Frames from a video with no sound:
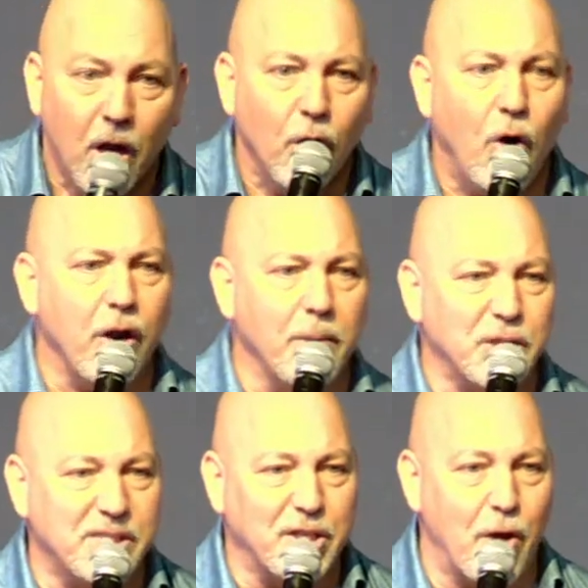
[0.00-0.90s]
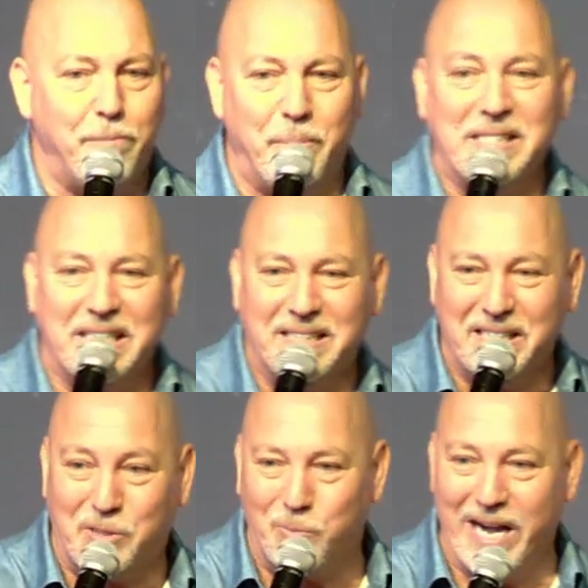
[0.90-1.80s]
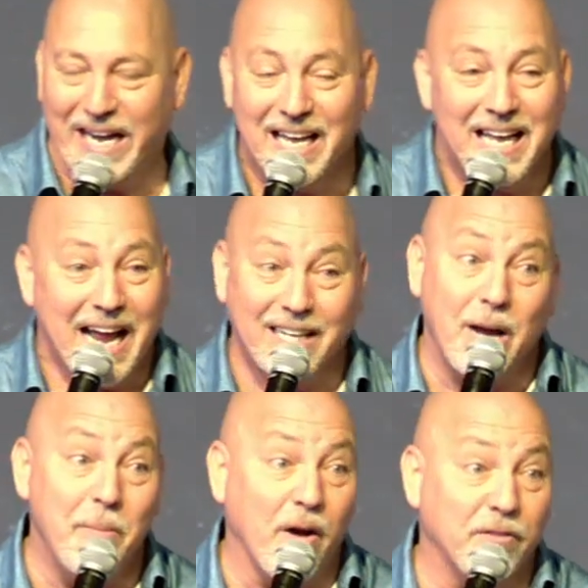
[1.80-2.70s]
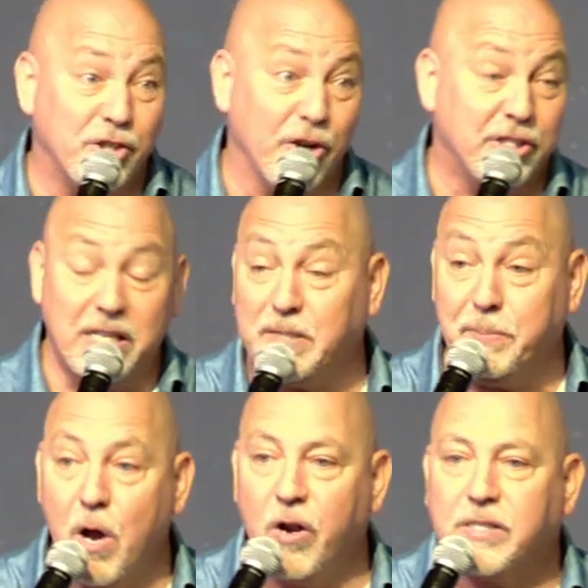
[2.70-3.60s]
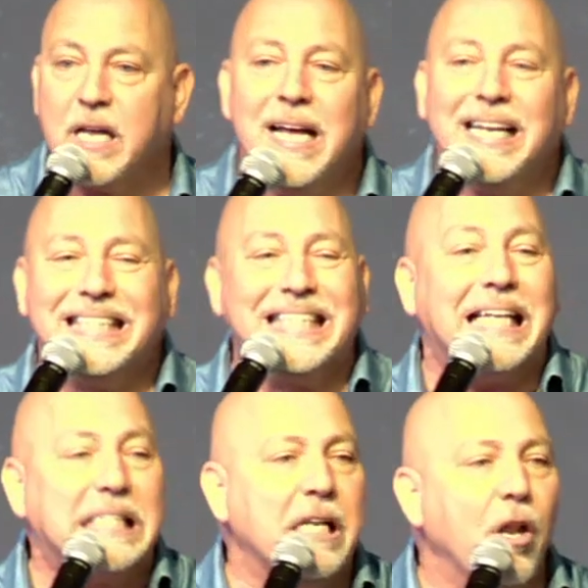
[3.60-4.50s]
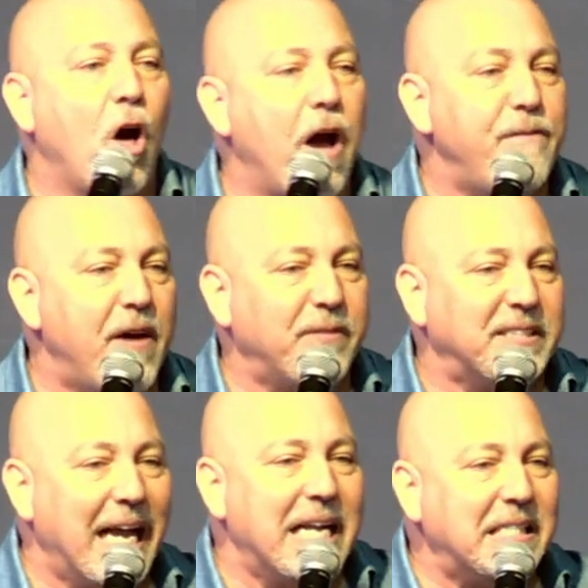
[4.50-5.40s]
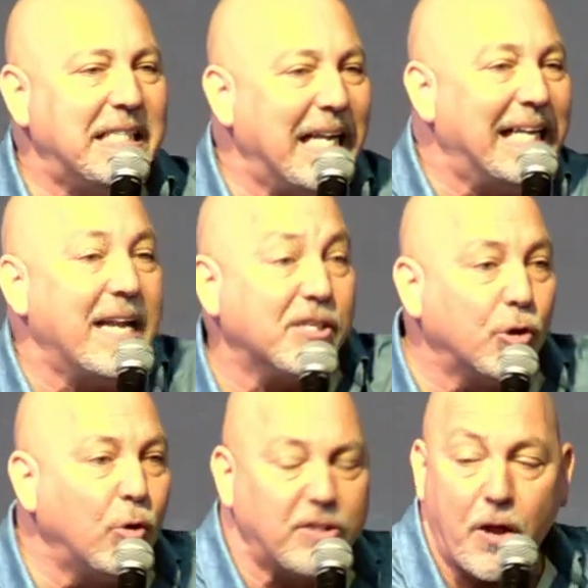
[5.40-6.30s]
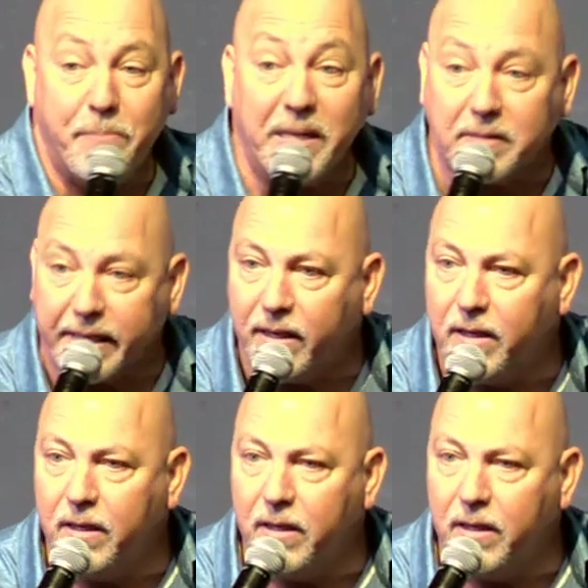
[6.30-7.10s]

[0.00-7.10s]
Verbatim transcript: Lord, I'm just so busy this week. And come on, church, let's be honest. Doesn't life have a tendency to get us all so busy?